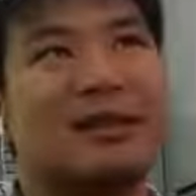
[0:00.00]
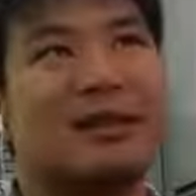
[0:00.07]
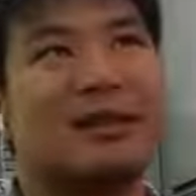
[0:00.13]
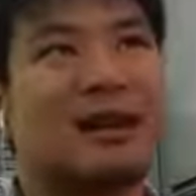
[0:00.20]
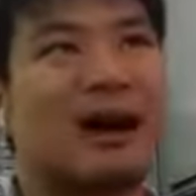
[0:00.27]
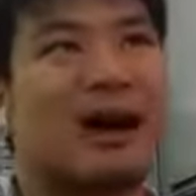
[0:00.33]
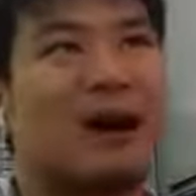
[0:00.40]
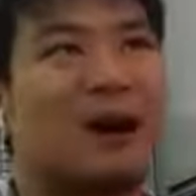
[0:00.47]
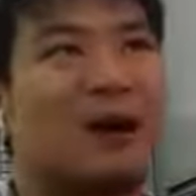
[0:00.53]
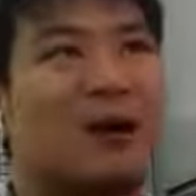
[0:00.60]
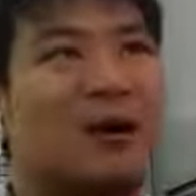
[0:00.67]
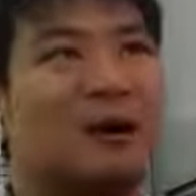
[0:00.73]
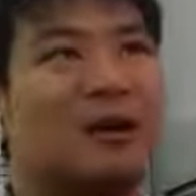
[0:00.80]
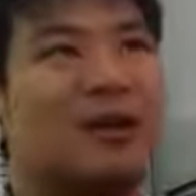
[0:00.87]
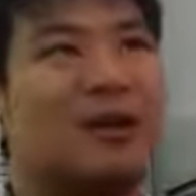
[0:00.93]
are
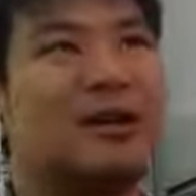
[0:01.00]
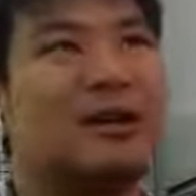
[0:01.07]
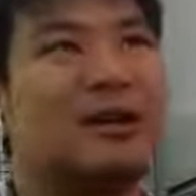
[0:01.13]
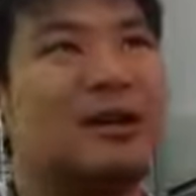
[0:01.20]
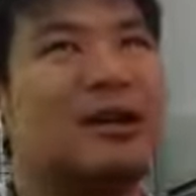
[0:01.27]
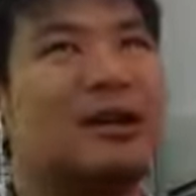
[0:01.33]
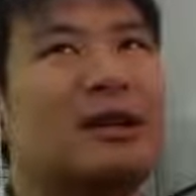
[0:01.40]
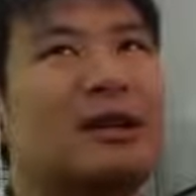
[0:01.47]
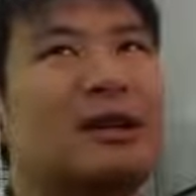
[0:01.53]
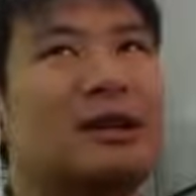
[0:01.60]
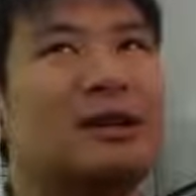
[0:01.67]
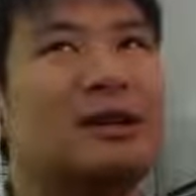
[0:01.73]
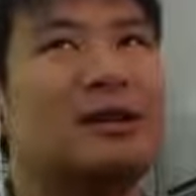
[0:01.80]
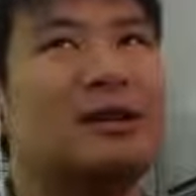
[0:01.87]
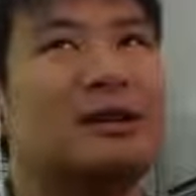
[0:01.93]
on
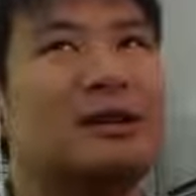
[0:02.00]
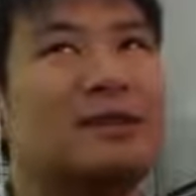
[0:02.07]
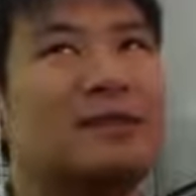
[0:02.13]
uh